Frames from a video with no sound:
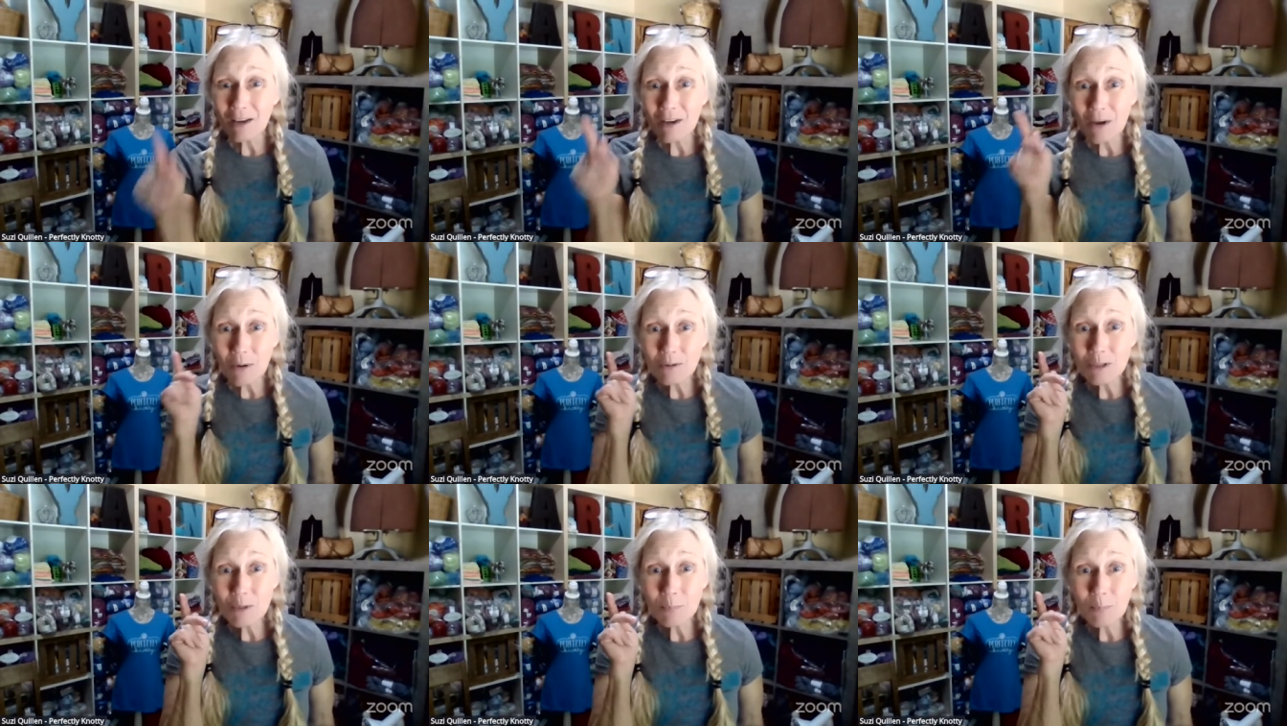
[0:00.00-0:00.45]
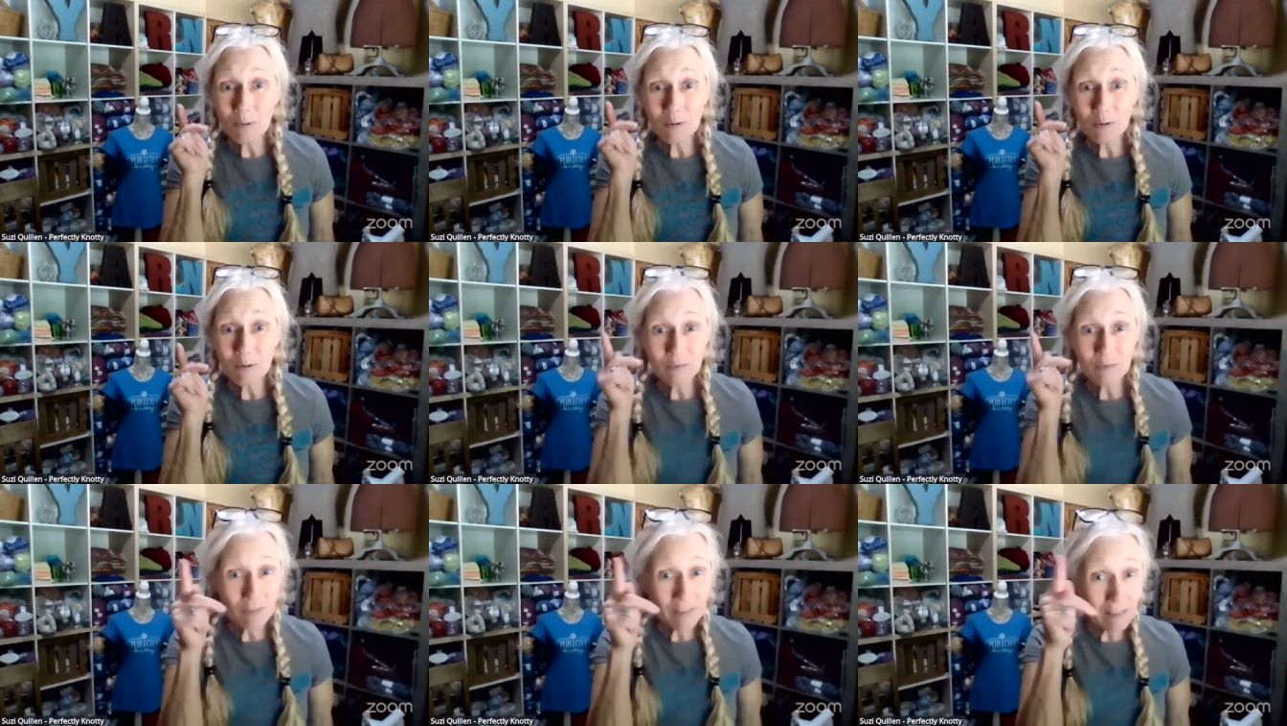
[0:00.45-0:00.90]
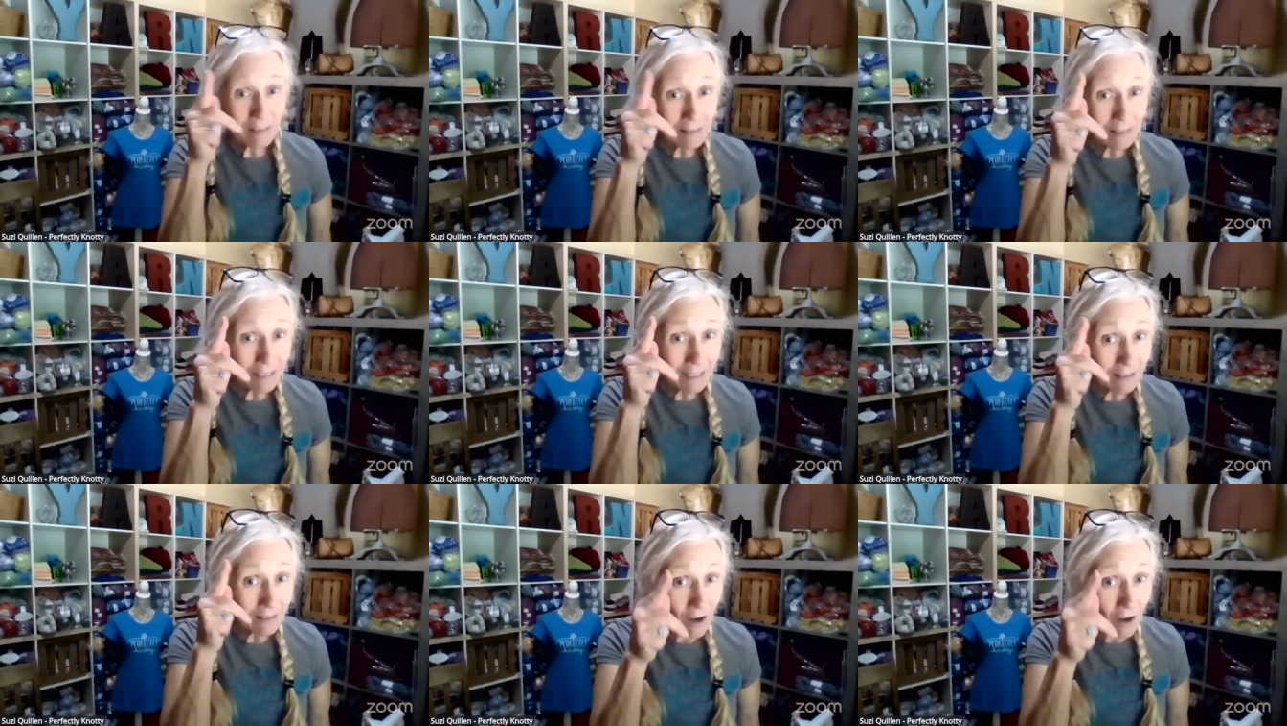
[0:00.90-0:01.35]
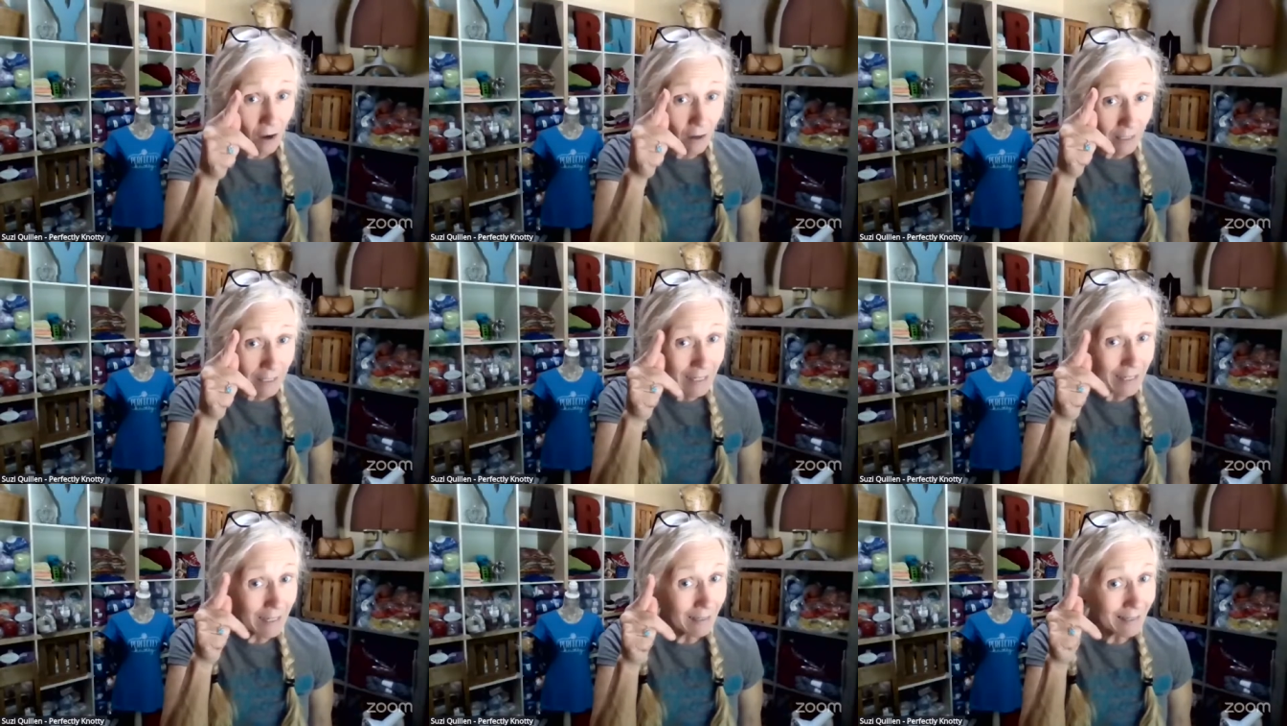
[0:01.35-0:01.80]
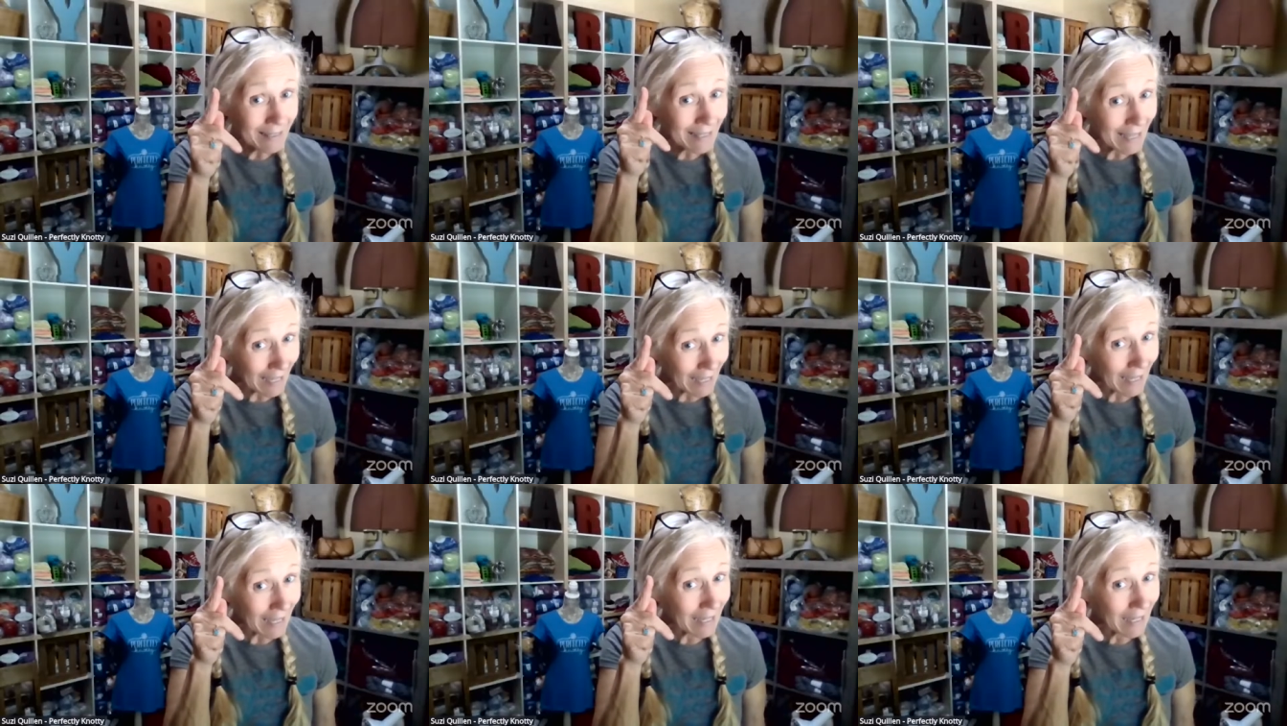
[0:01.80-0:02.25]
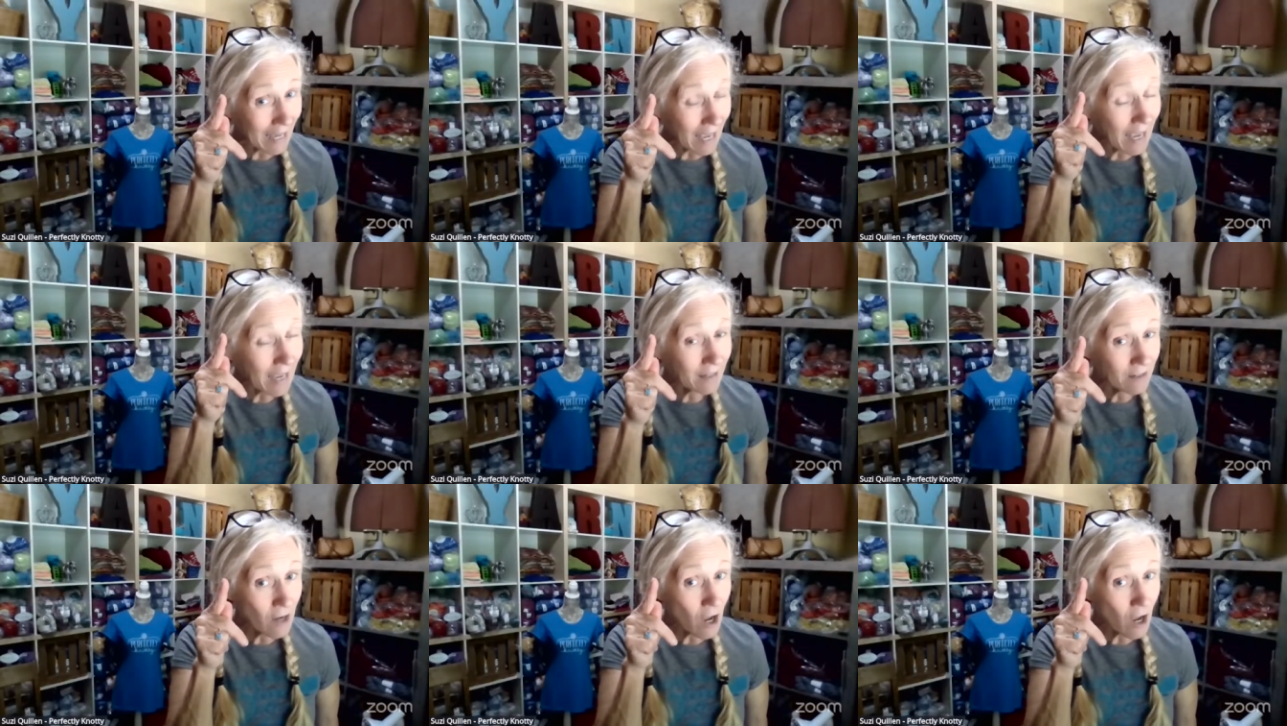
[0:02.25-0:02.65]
go to Perfectly Knotty, KNOTTY.com,